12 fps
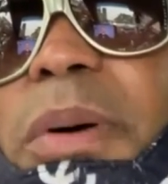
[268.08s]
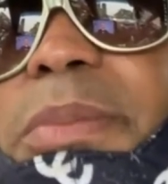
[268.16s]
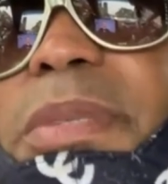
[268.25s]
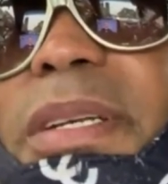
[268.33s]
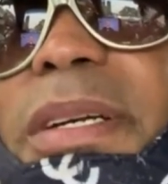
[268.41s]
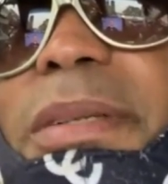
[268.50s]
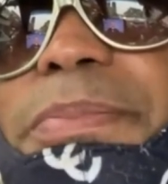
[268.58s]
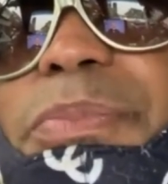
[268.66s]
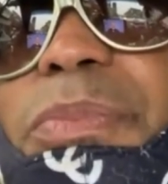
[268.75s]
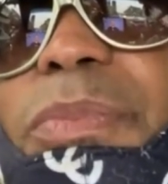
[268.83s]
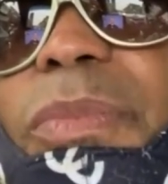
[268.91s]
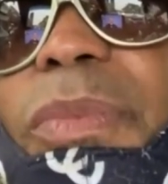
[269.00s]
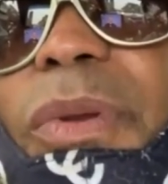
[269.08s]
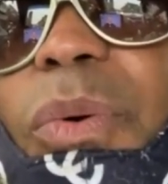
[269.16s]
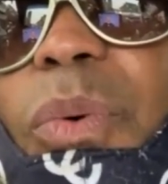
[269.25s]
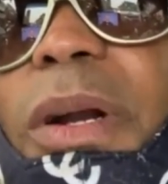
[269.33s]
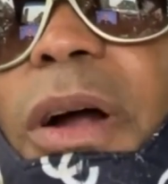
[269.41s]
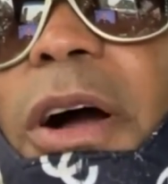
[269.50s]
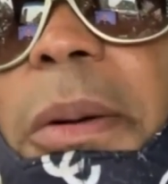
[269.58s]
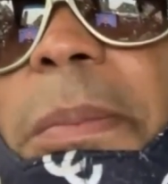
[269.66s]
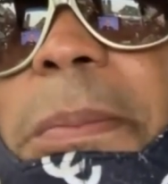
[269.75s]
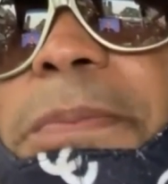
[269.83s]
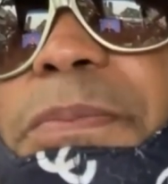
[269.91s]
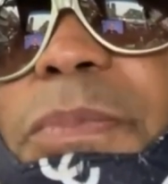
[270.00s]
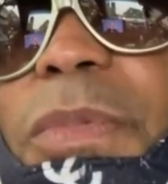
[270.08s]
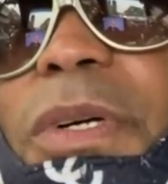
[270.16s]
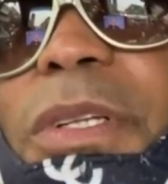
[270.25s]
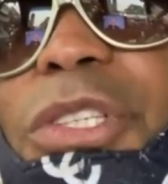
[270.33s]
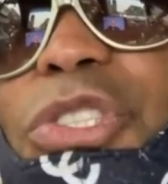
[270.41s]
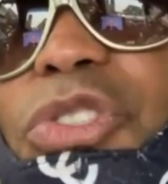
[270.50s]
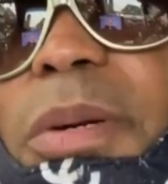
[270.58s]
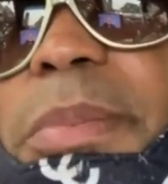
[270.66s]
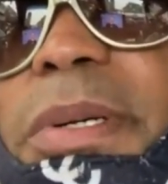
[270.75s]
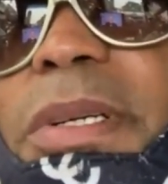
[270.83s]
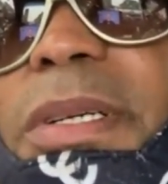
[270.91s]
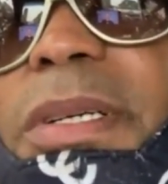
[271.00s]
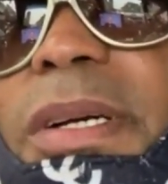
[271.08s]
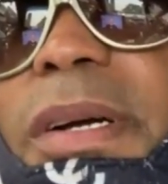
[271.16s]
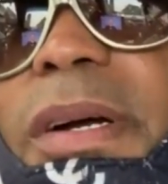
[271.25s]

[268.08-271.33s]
up there with um a distributor,